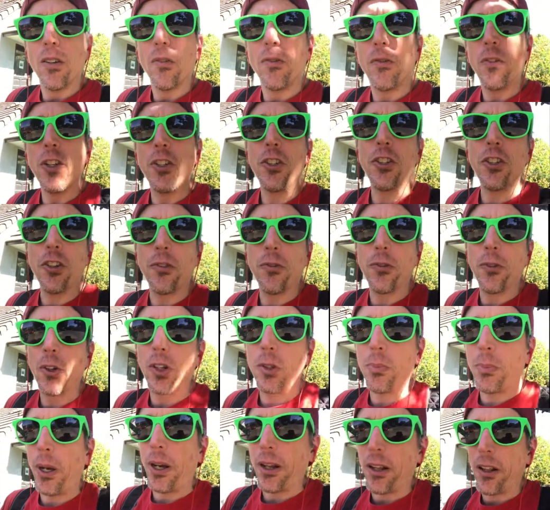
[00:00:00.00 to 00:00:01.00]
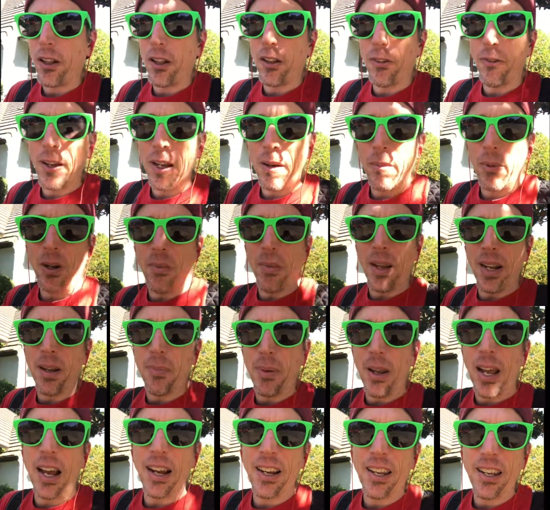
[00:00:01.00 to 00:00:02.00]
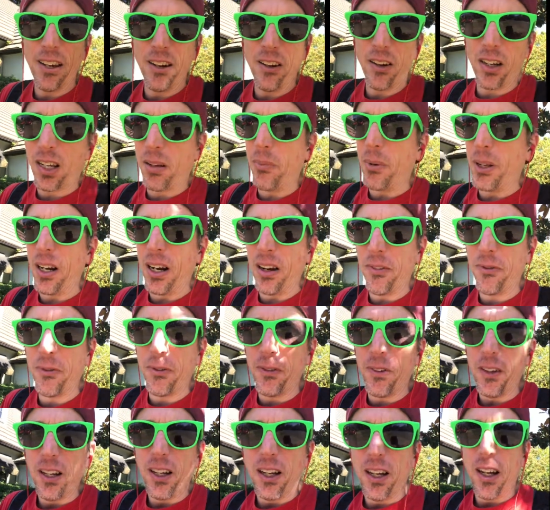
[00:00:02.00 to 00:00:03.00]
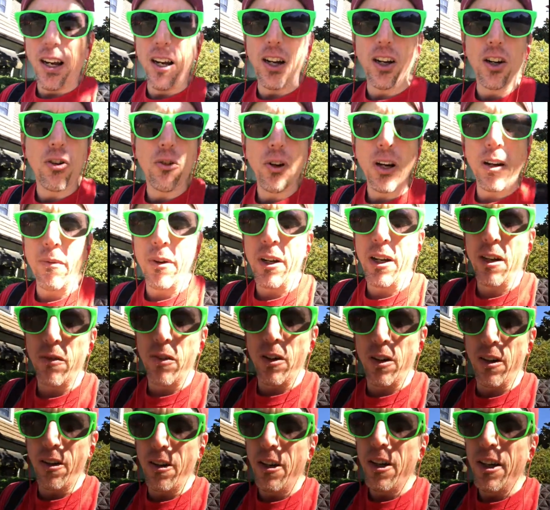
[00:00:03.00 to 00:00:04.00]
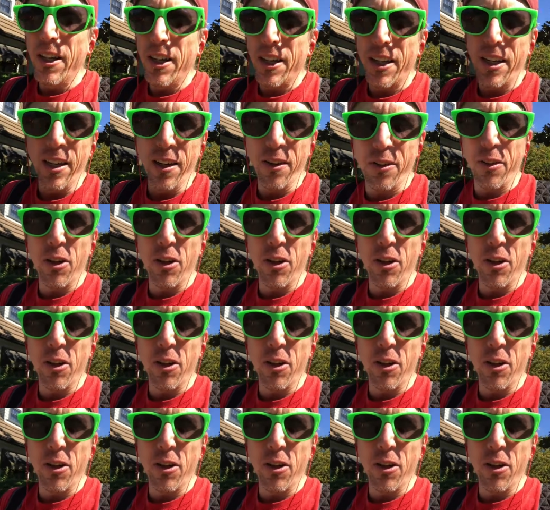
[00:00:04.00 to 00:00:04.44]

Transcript: future first belt Hall of Famer Manny Pacquiao coming off a great win over Keith